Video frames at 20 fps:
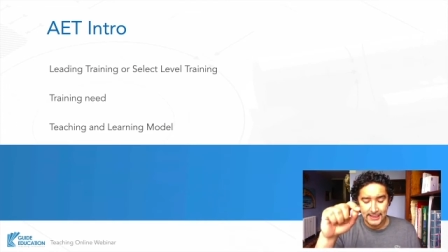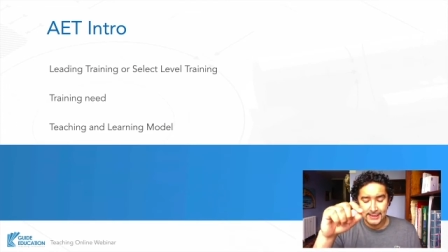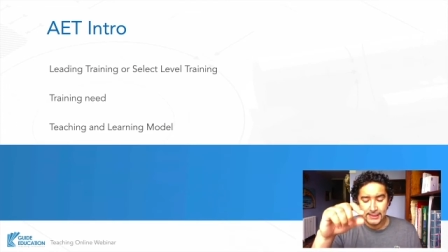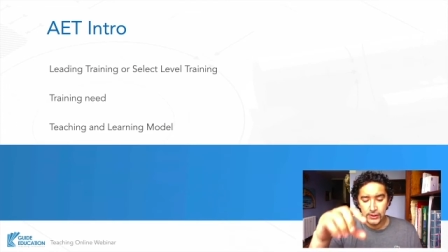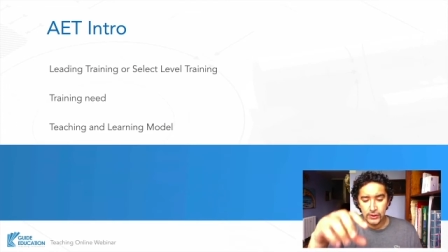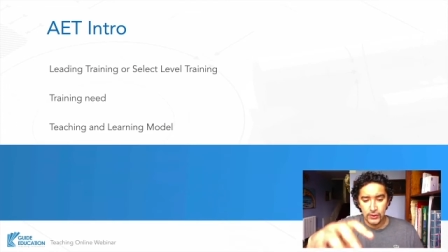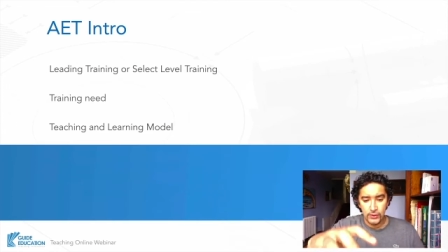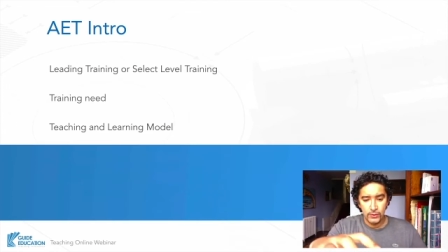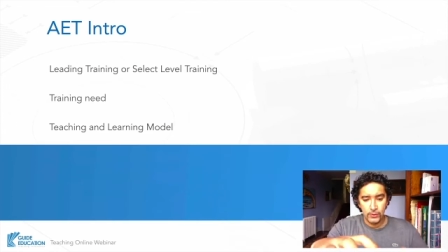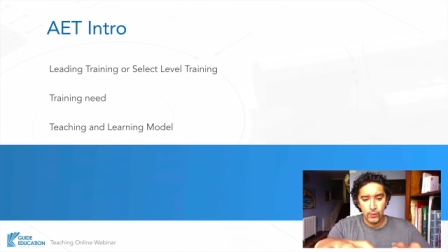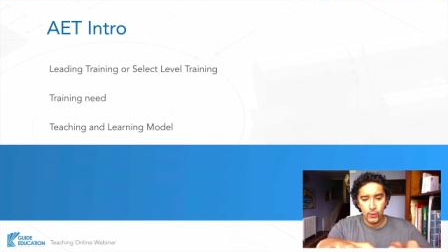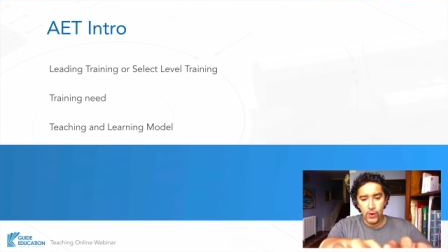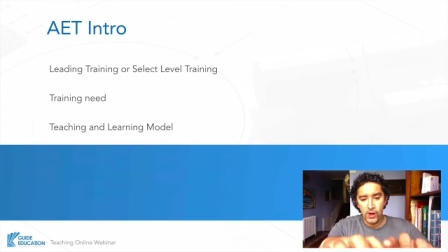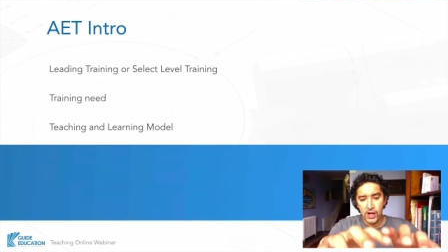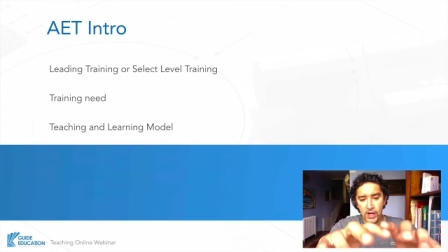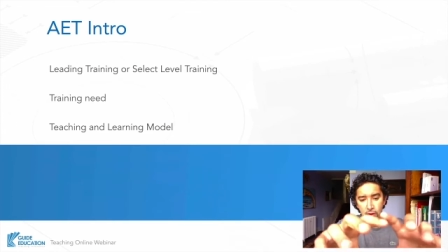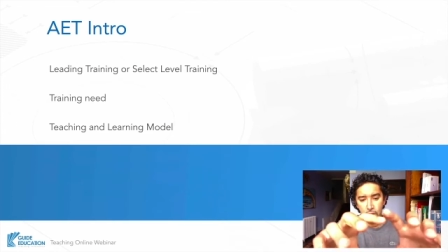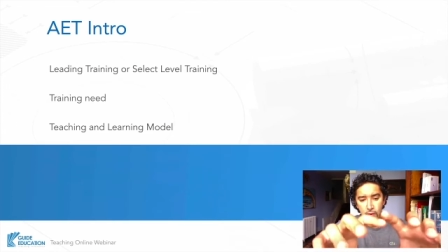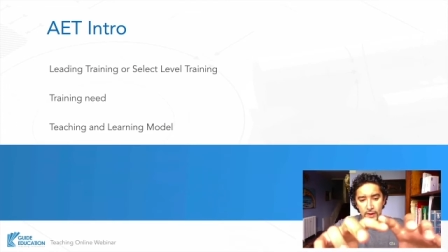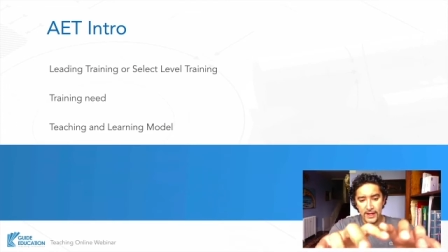to
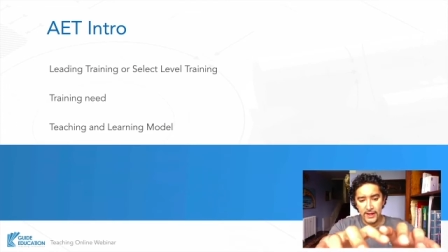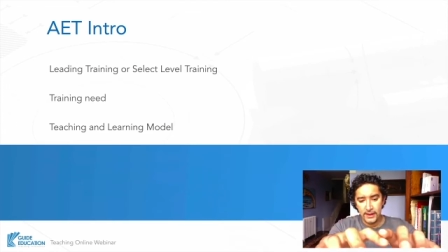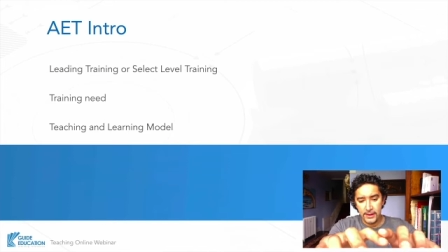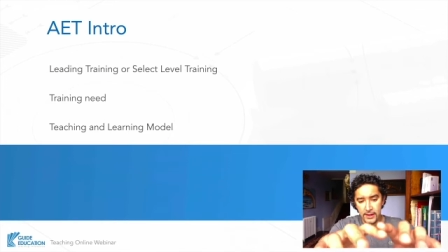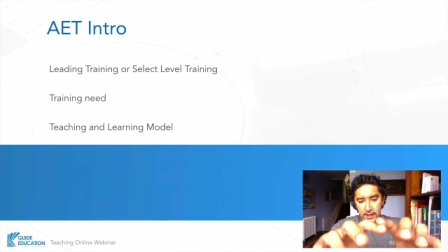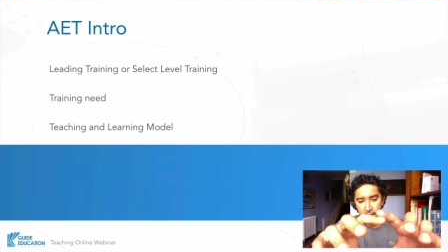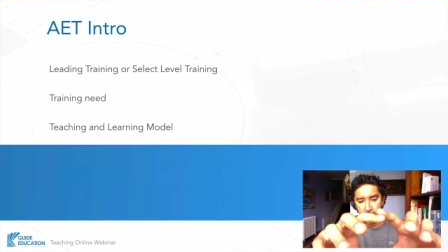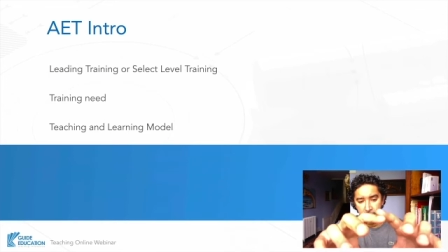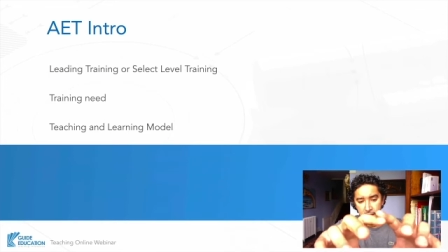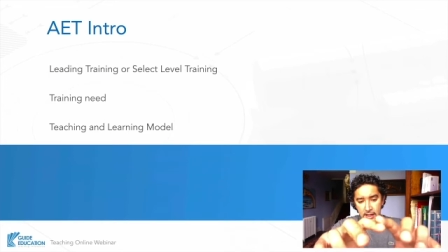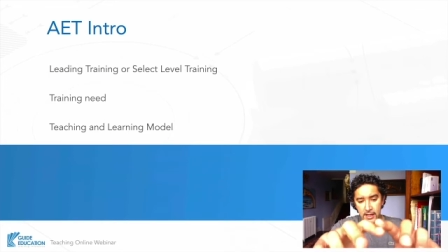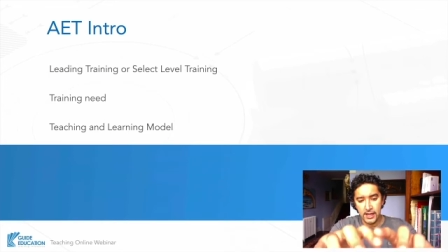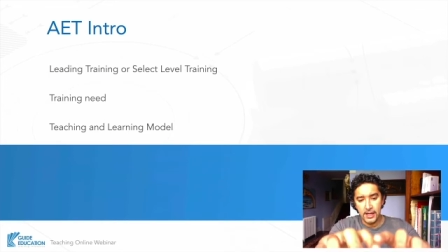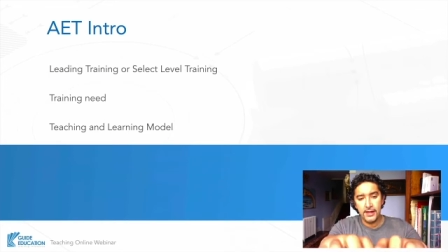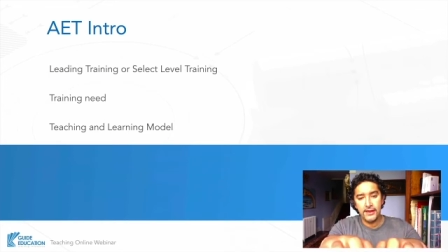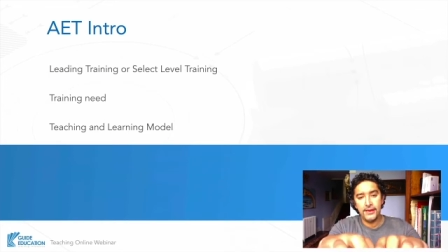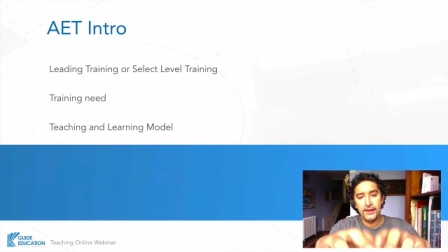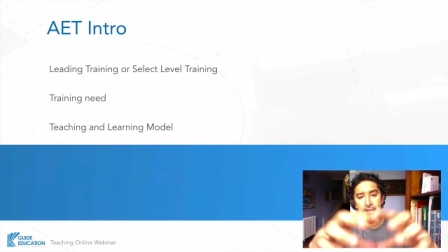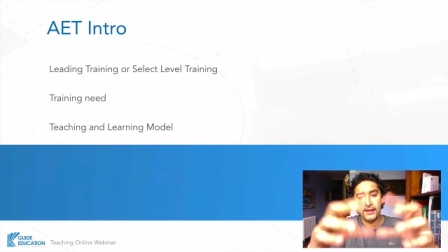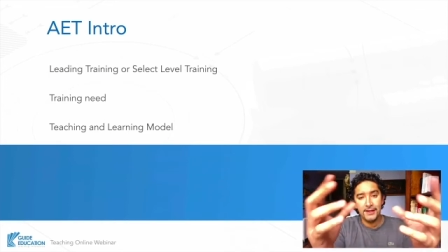work with the
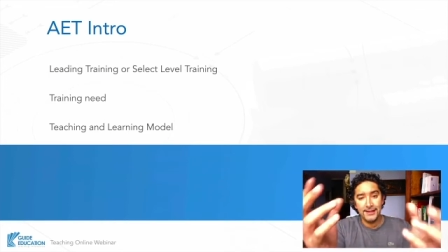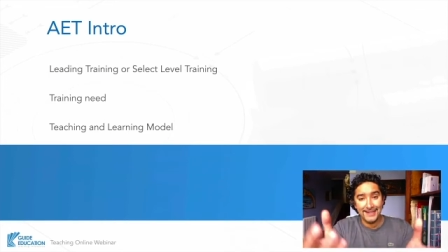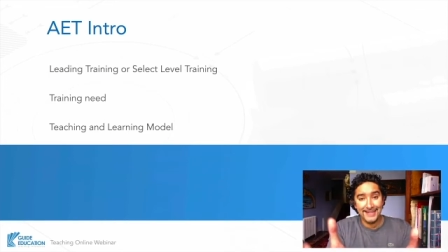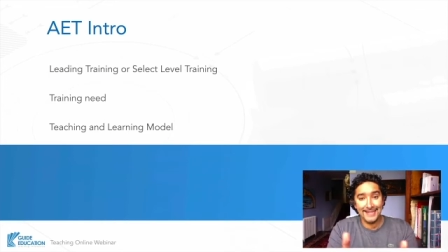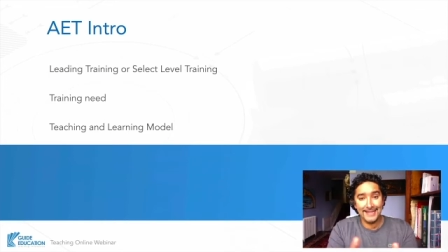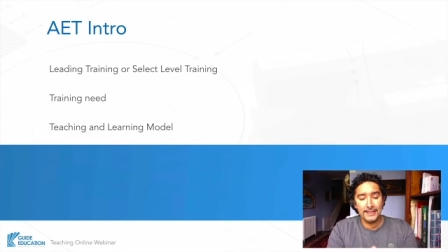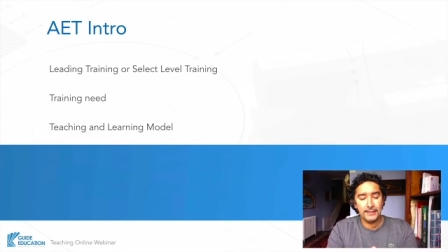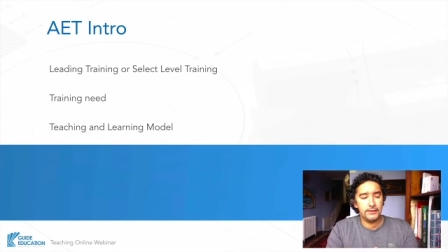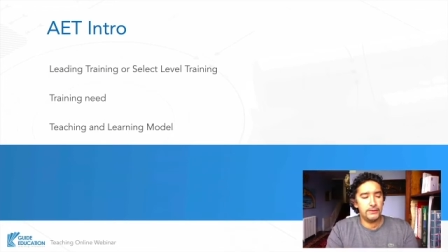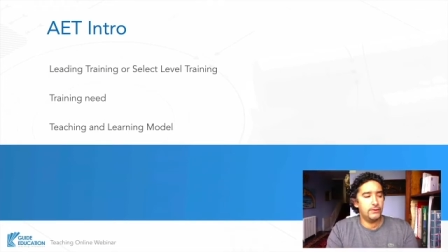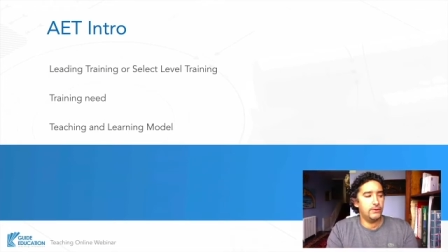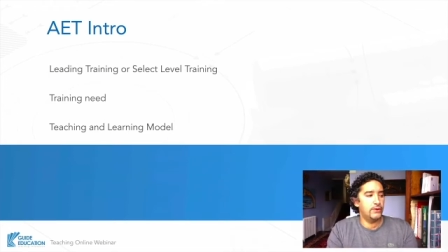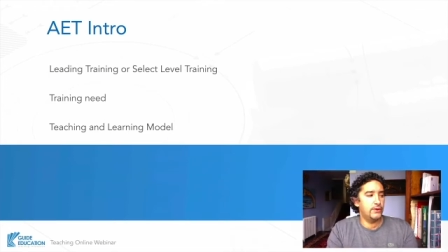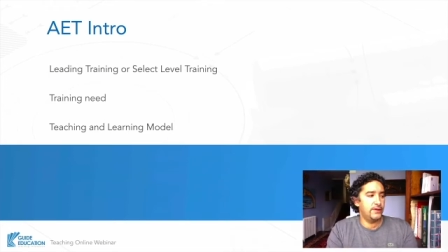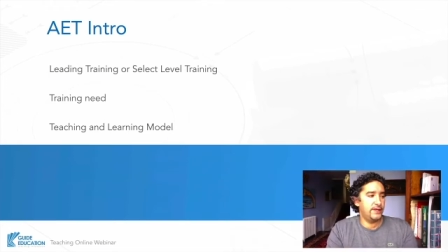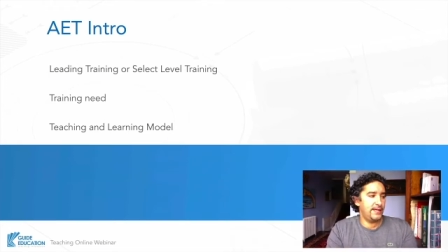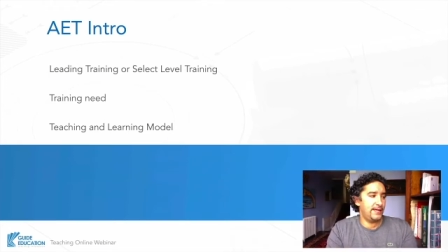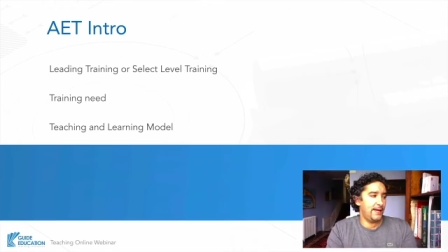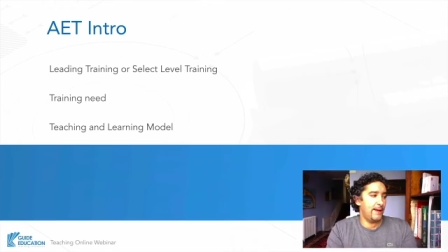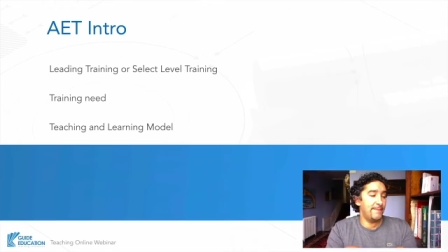need or
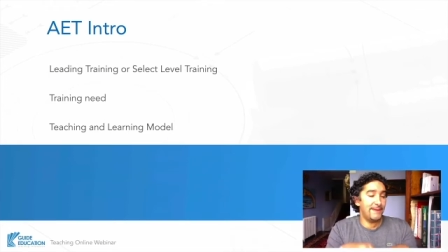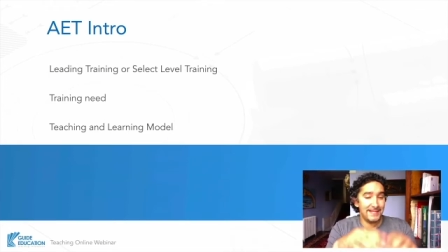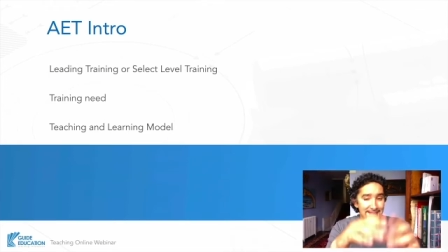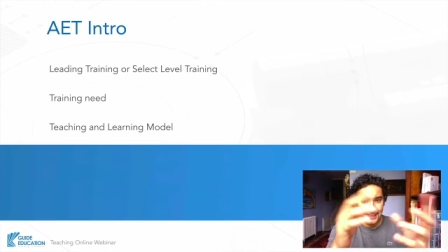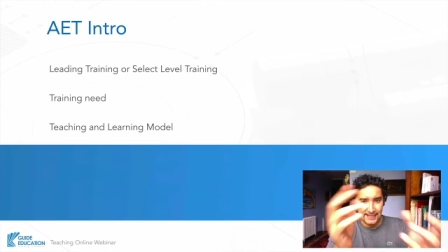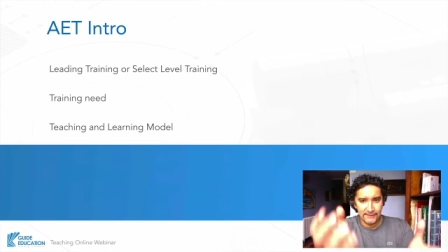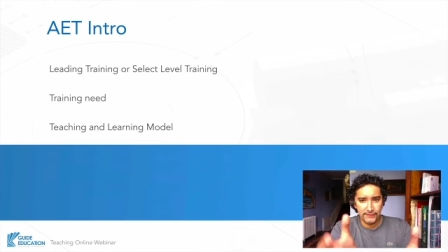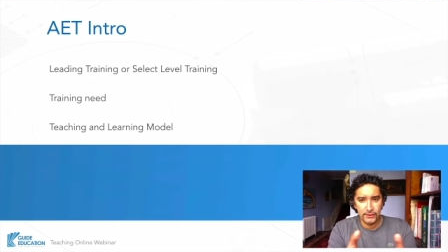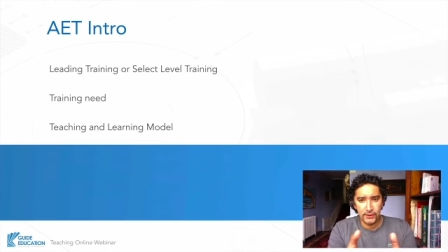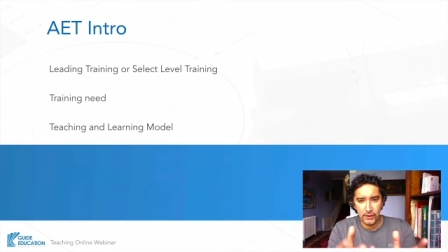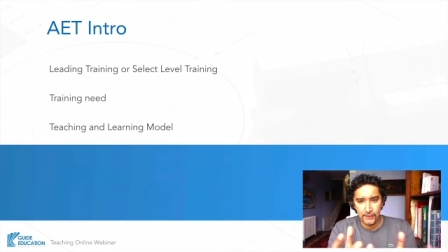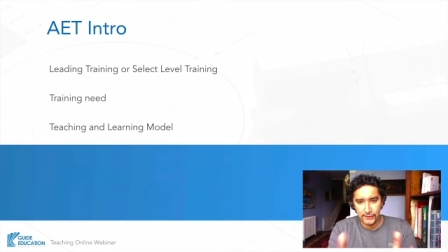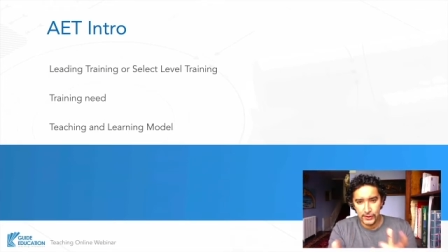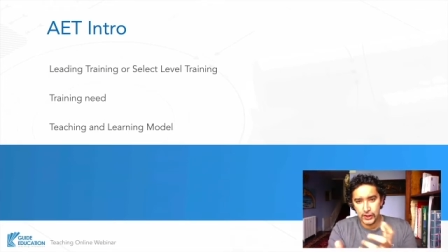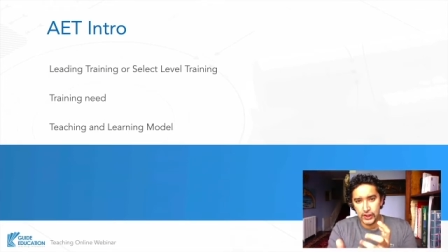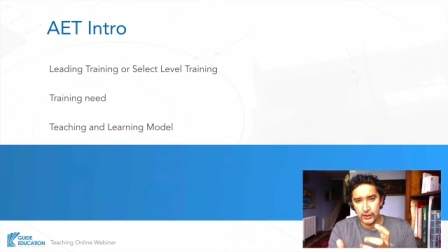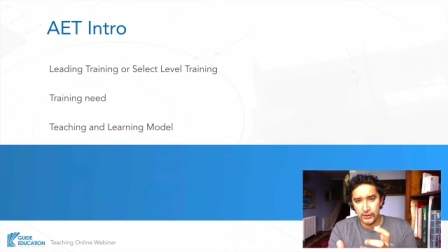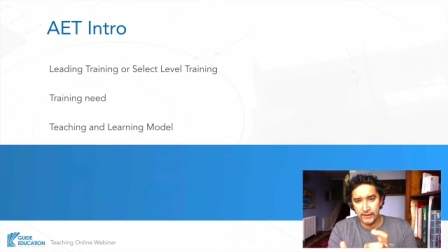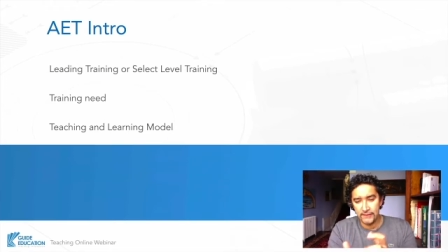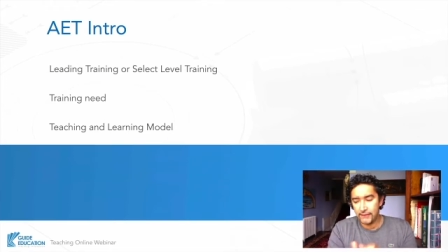the ability level of the
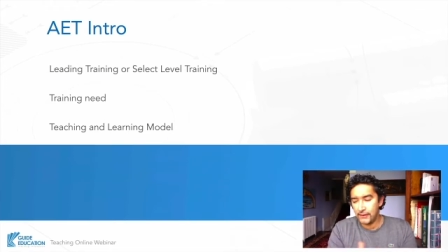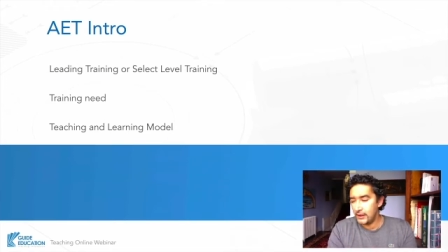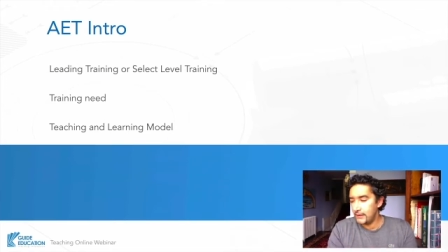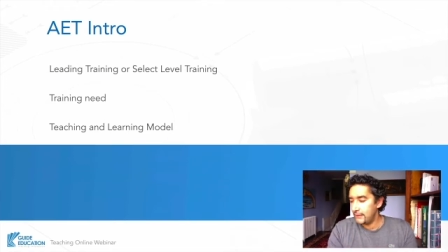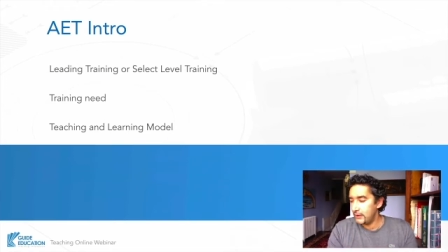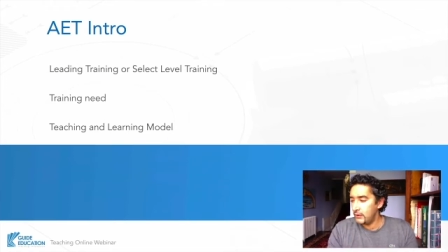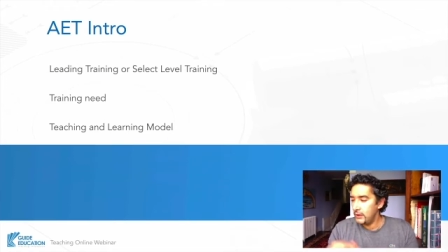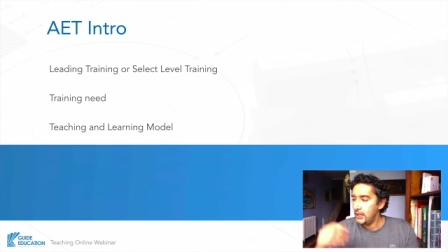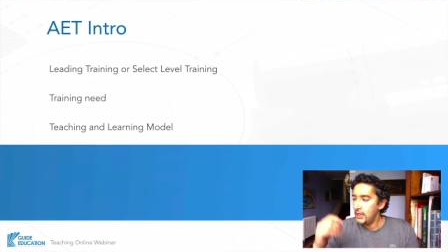student in front of you